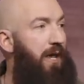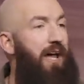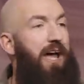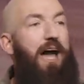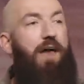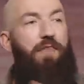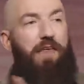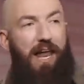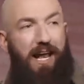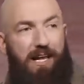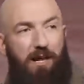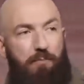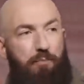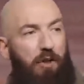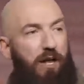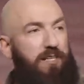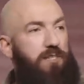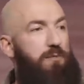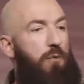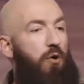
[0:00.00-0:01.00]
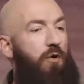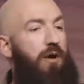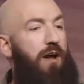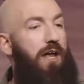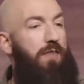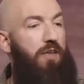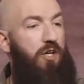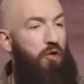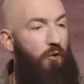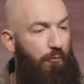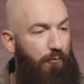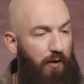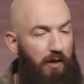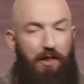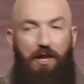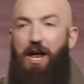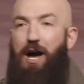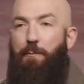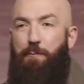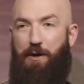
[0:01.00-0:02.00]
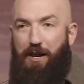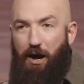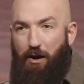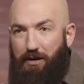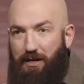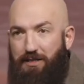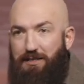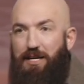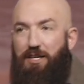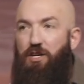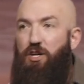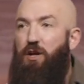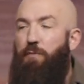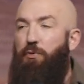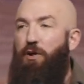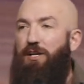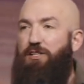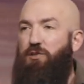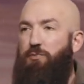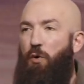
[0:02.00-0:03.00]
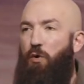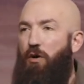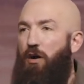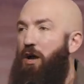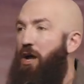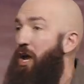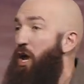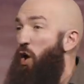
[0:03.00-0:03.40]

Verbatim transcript: and then I can bless more and then you'll fill it up and I'll continue to bless more.